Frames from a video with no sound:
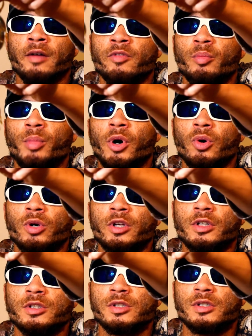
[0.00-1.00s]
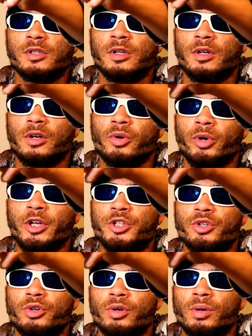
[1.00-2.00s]
have the Molix
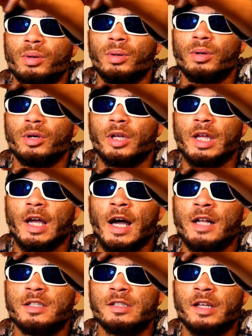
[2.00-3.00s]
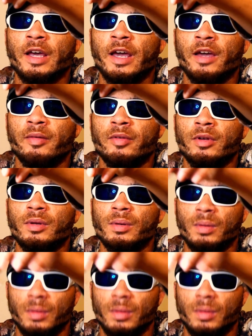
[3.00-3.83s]
Creature. Gots to have it.